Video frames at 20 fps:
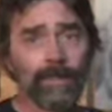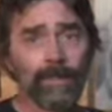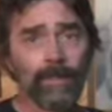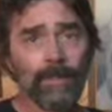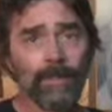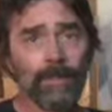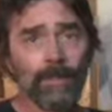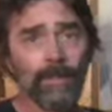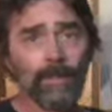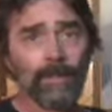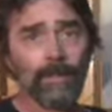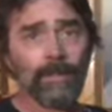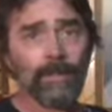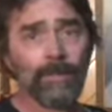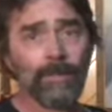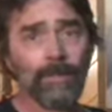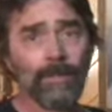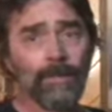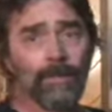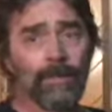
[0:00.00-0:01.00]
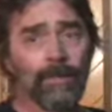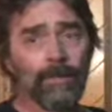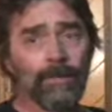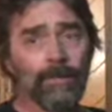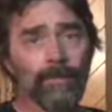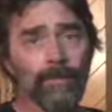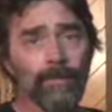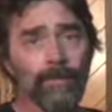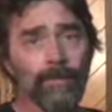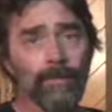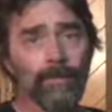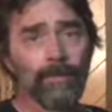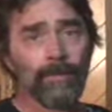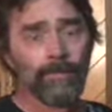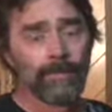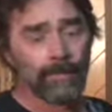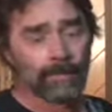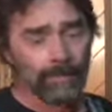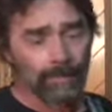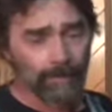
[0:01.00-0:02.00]

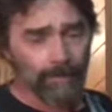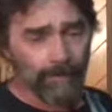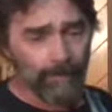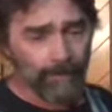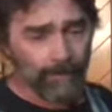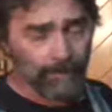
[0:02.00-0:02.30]
No one is speaking in this clip.